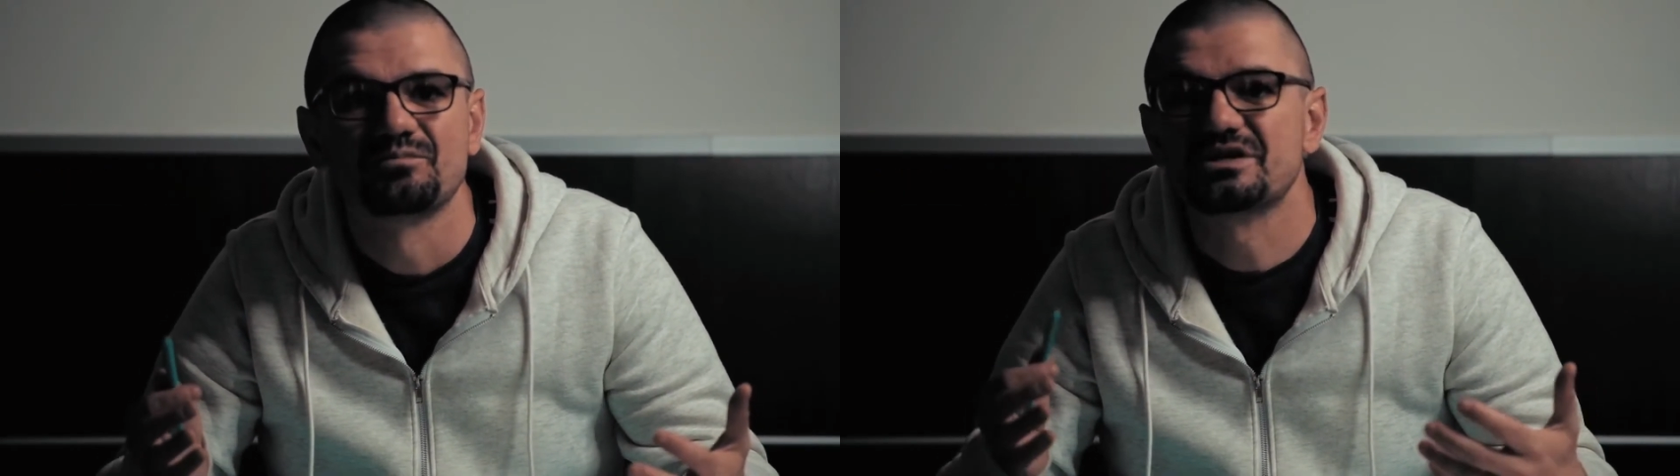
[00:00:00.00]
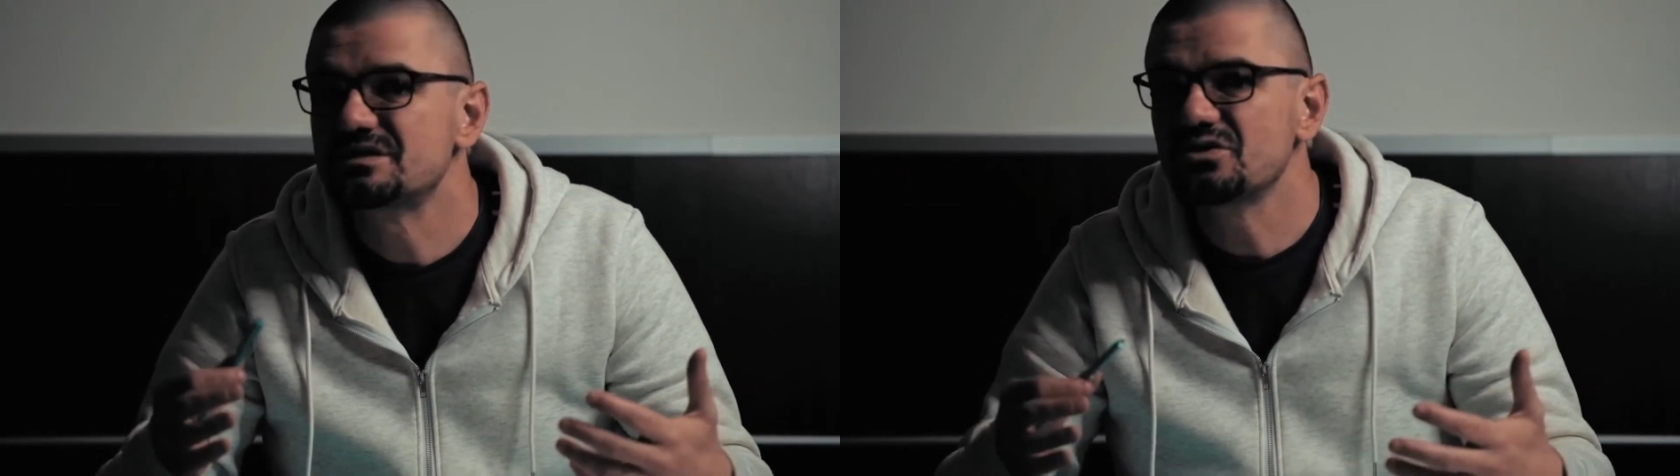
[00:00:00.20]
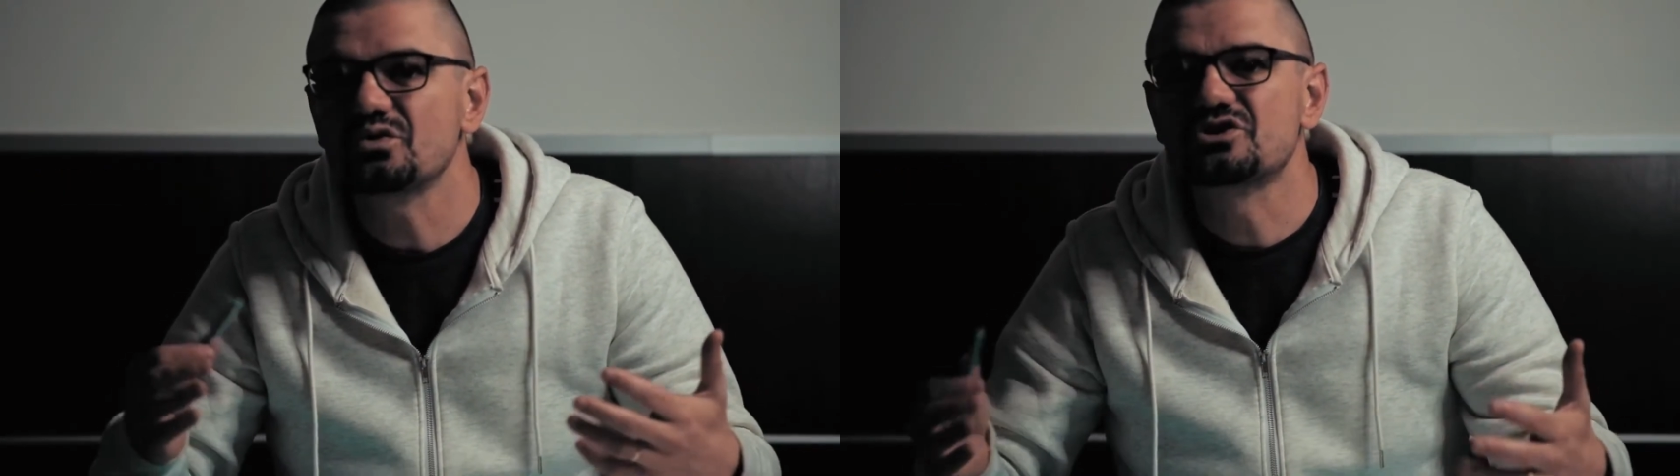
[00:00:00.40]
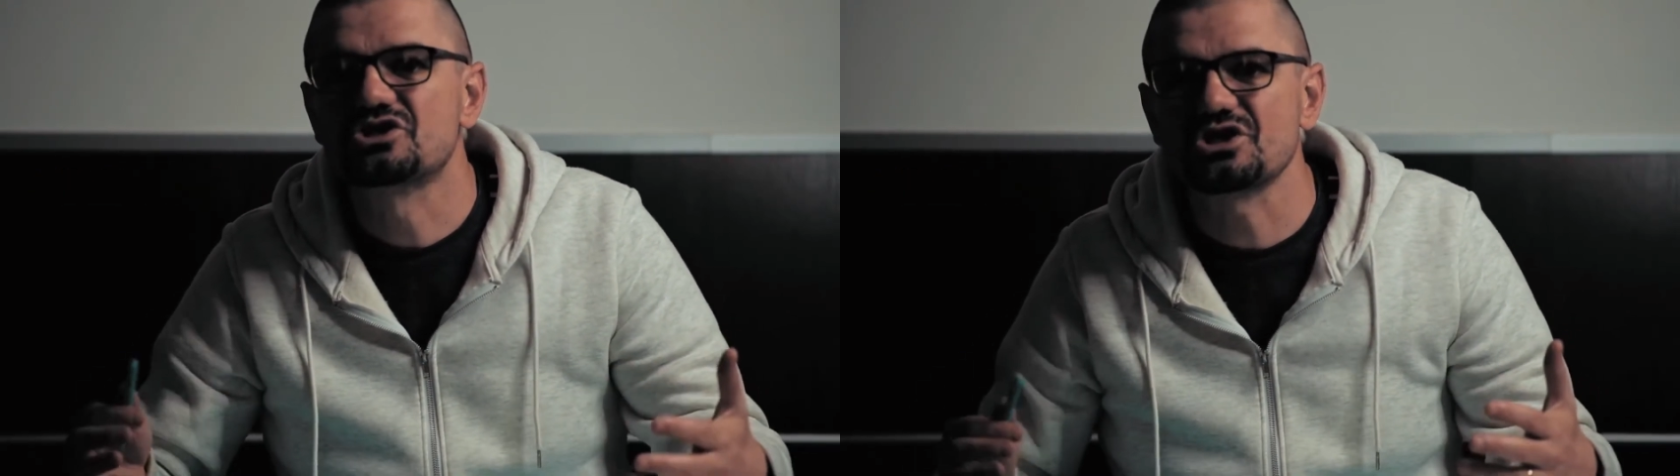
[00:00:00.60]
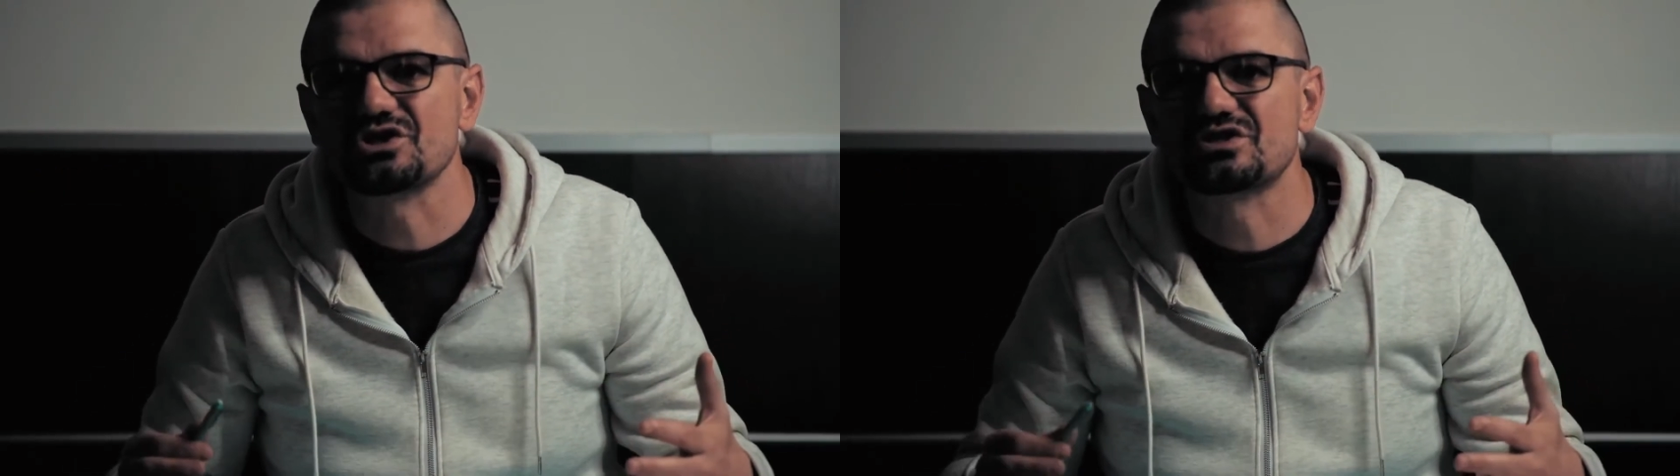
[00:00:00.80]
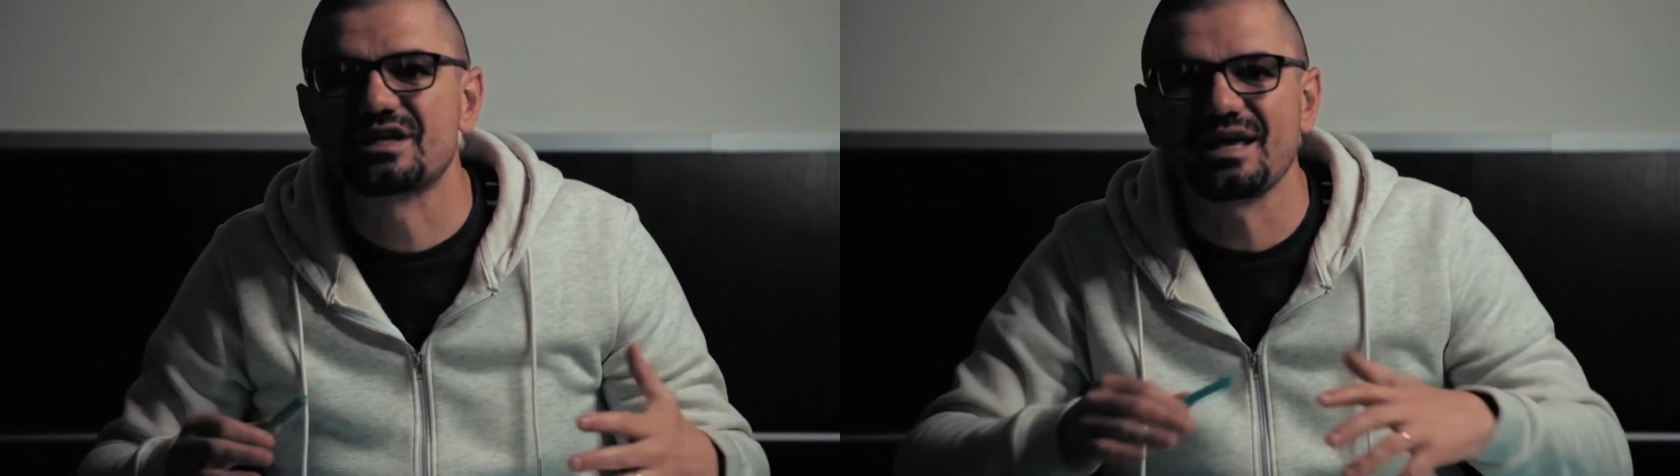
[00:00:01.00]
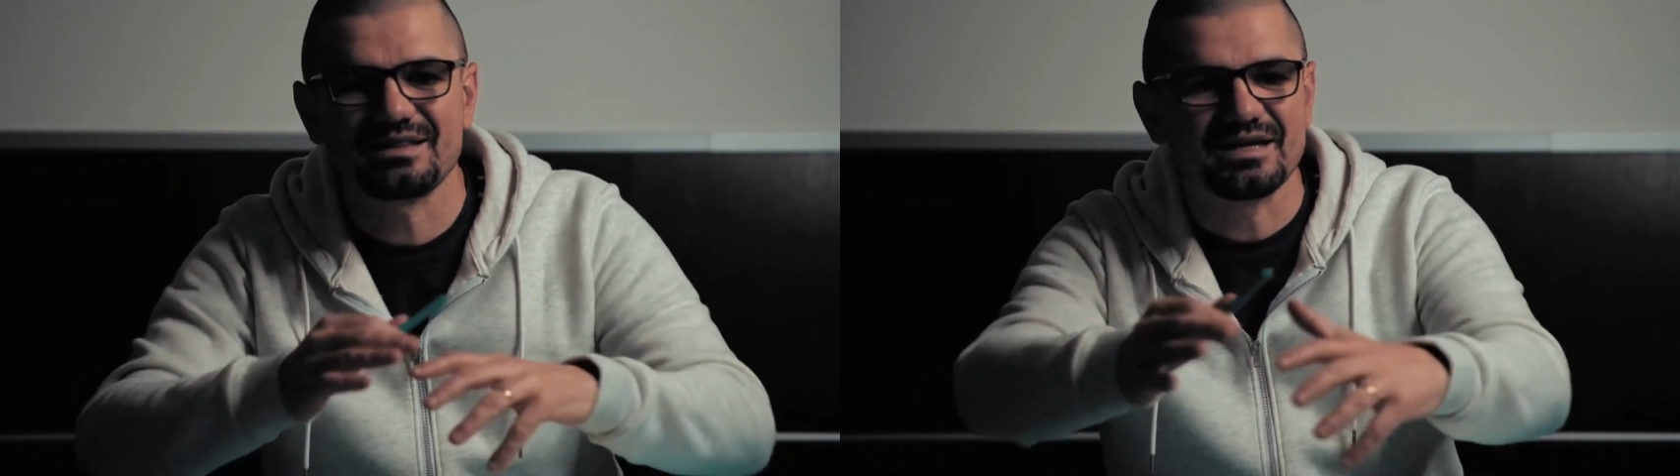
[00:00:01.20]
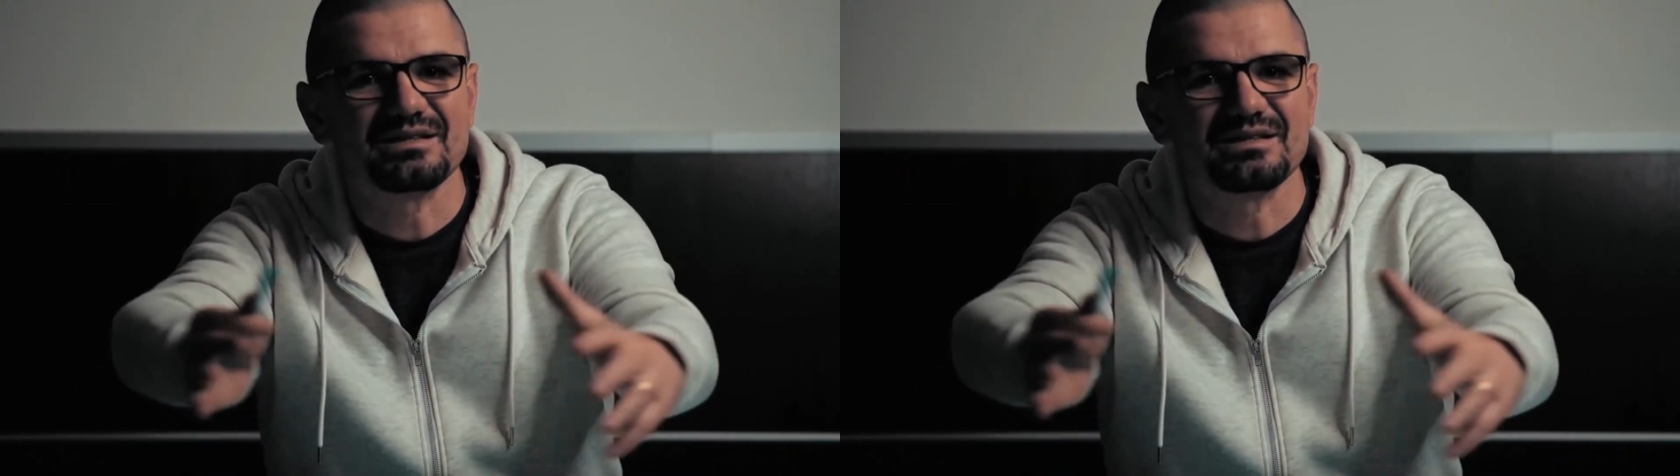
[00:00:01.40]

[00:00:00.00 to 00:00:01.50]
It's not just getting